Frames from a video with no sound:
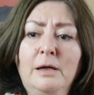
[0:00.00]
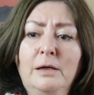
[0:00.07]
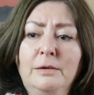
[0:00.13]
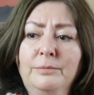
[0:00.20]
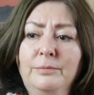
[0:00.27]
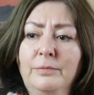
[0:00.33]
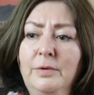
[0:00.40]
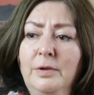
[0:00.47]

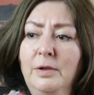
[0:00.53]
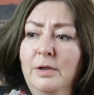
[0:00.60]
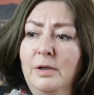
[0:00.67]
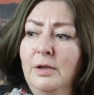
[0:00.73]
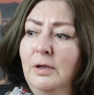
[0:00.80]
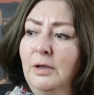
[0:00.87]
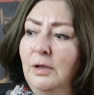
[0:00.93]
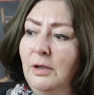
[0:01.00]
um,
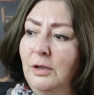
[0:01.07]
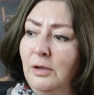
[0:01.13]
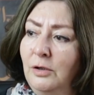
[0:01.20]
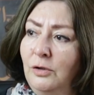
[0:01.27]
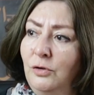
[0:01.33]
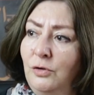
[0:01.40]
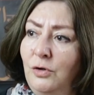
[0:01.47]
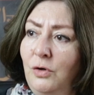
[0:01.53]

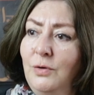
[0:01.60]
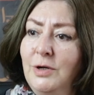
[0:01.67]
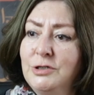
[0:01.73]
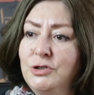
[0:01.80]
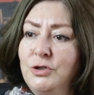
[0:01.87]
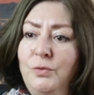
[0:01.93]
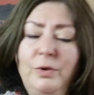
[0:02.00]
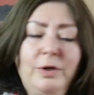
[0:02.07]
you're
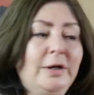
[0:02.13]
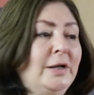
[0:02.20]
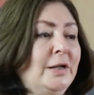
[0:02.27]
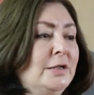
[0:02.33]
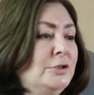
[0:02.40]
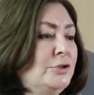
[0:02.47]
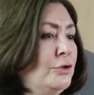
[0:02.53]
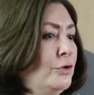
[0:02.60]
not quite sure what
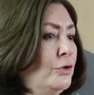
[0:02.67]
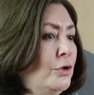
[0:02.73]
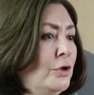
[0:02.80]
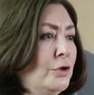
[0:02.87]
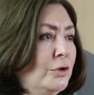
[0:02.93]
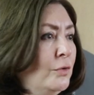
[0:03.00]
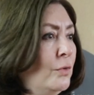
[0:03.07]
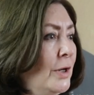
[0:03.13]
it is, you're
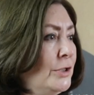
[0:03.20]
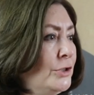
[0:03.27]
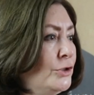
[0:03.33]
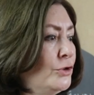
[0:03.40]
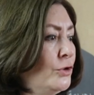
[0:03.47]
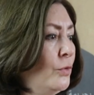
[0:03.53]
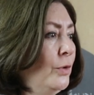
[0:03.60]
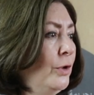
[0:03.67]
not
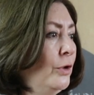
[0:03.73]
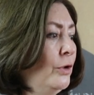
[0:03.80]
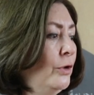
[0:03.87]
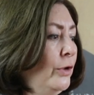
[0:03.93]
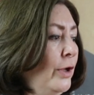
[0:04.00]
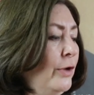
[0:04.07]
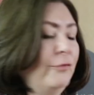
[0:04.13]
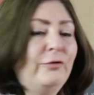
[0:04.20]
quite sure what
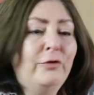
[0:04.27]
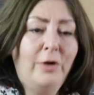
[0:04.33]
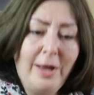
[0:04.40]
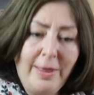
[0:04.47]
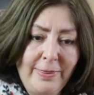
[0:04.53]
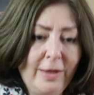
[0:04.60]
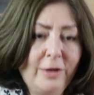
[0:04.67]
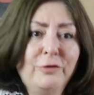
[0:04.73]
you're looking
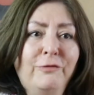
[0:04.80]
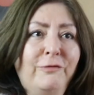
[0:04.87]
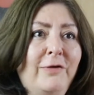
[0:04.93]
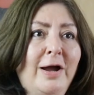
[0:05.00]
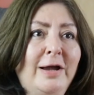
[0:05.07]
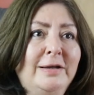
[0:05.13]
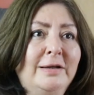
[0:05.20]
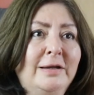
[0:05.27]
for, and then
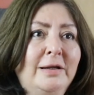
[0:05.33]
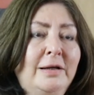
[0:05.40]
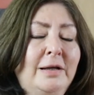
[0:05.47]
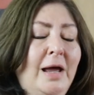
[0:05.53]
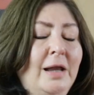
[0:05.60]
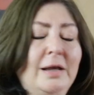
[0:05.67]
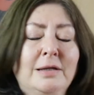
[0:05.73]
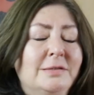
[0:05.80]
you find
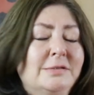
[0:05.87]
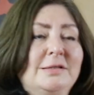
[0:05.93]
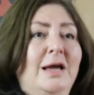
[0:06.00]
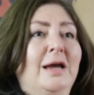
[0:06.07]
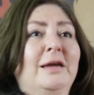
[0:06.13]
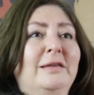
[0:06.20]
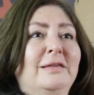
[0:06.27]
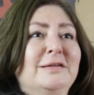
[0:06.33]
it, and
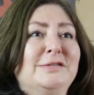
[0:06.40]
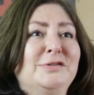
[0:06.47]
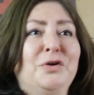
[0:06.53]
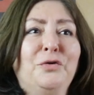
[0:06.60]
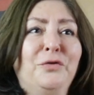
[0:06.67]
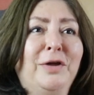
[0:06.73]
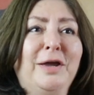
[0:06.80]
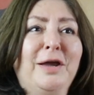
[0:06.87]
it's like
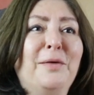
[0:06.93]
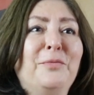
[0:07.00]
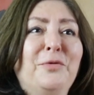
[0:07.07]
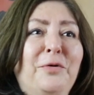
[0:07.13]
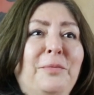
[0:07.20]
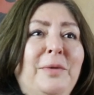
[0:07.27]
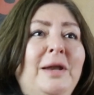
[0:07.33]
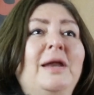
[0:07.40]
this
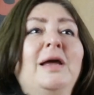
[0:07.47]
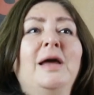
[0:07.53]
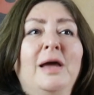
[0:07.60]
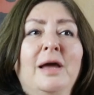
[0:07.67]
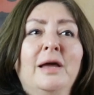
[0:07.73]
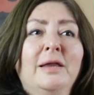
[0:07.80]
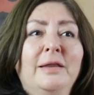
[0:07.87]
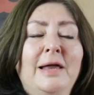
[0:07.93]
eureka moment.
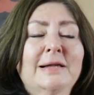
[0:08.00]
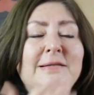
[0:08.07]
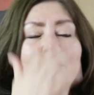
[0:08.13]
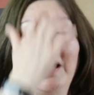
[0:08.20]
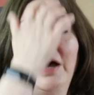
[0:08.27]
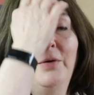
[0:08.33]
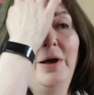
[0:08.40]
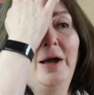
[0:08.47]

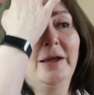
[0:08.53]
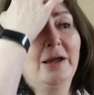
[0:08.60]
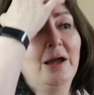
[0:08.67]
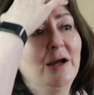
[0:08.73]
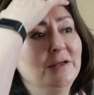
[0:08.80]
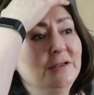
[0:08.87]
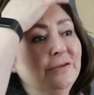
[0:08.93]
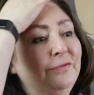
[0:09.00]
That's how
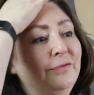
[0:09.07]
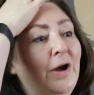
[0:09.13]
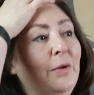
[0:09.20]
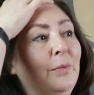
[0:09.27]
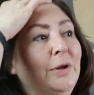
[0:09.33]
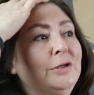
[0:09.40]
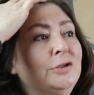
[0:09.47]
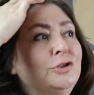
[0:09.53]
I kind
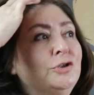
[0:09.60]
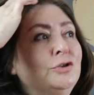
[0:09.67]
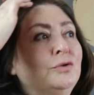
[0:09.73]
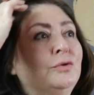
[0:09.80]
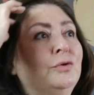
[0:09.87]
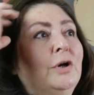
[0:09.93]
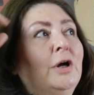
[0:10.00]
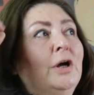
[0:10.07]
of I went
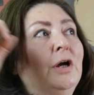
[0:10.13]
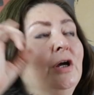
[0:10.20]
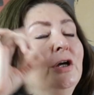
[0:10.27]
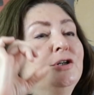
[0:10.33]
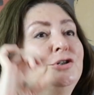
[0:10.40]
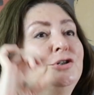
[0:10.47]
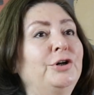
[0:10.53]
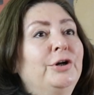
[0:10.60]
to
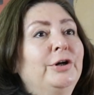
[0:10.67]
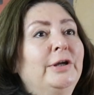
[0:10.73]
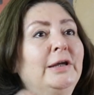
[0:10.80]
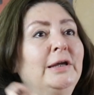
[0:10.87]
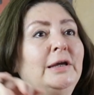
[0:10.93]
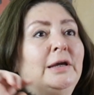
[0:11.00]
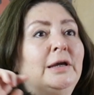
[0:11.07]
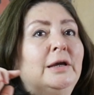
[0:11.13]

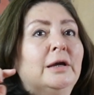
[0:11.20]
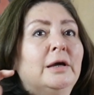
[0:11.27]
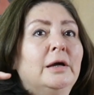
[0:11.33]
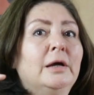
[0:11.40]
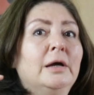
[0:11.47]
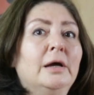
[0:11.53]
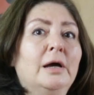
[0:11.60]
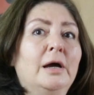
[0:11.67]

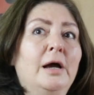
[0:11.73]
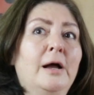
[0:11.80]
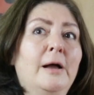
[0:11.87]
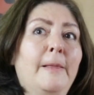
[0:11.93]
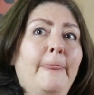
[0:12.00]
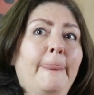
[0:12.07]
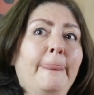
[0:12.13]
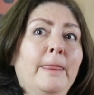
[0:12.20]
Turkey
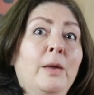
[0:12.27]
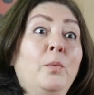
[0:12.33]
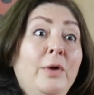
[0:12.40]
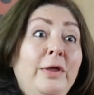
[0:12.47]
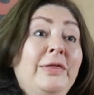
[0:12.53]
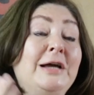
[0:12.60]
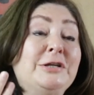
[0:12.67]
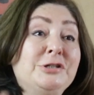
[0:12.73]
um,
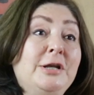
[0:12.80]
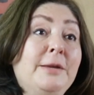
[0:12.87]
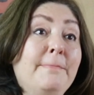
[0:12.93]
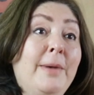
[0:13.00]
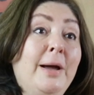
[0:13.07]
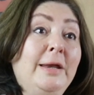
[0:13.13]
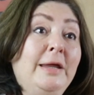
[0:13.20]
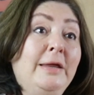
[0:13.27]
with
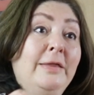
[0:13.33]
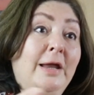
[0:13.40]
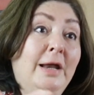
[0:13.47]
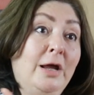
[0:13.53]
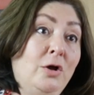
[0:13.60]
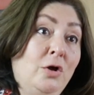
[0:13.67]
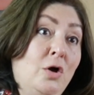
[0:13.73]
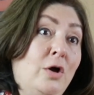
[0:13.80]
actually money
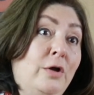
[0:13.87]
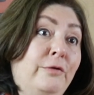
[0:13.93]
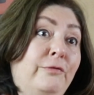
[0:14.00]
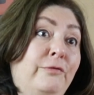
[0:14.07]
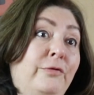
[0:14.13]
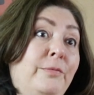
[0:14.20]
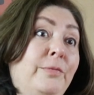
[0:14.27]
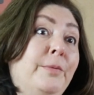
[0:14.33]
that I
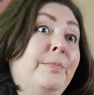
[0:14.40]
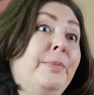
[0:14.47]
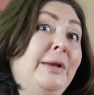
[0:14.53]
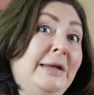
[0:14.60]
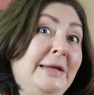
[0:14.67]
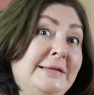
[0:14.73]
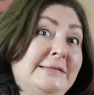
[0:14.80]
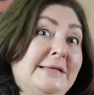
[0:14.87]
got from the
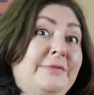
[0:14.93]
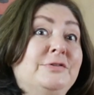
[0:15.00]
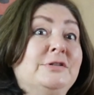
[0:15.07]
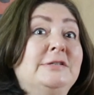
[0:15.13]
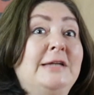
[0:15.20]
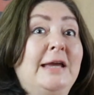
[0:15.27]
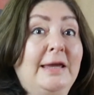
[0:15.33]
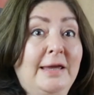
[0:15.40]
police
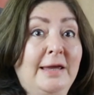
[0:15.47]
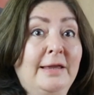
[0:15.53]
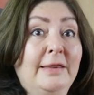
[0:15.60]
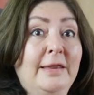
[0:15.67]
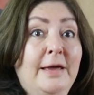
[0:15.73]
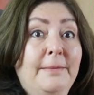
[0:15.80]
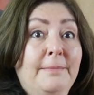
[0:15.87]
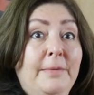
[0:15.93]
after
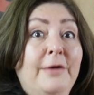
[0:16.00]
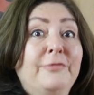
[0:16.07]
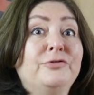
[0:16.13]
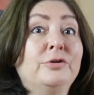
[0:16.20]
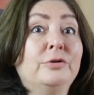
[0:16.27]
taking them